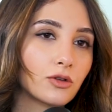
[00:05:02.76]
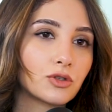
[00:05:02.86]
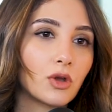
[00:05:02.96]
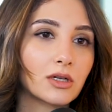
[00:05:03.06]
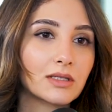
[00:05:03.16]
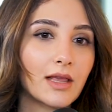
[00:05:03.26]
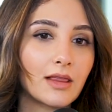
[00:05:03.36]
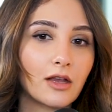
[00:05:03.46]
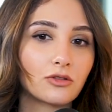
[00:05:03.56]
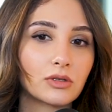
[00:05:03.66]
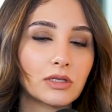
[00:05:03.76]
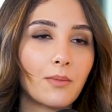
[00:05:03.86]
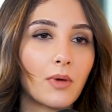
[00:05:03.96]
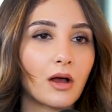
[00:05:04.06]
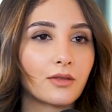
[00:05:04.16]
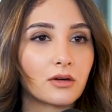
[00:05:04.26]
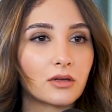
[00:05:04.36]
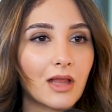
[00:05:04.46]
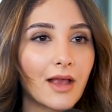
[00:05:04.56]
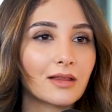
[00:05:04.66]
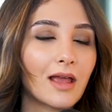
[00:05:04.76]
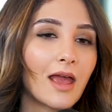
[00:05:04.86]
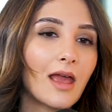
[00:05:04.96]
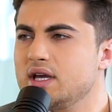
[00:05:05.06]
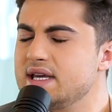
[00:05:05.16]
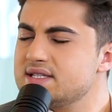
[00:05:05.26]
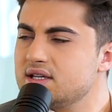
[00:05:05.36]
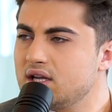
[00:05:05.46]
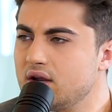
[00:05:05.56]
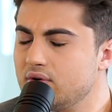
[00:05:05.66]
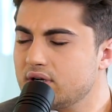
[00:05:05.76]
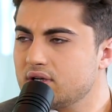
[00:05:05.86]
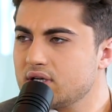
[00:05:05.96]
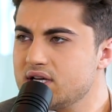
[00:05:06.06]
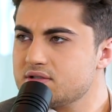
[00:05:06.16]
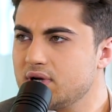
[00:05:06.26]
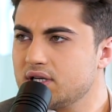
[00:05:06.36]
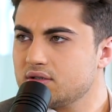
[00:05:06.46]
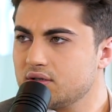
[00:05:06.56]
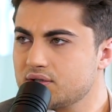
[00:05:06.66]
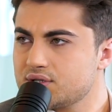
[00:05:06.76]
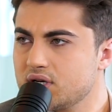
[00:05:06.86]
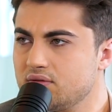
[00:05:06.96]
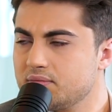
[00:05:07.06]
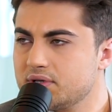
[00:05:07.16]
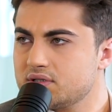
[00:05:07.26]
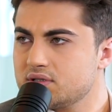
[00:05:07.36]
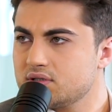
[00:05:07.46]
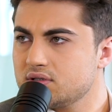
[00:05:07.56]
you are sending to some other like the. Is it not recognized by the Turkish government?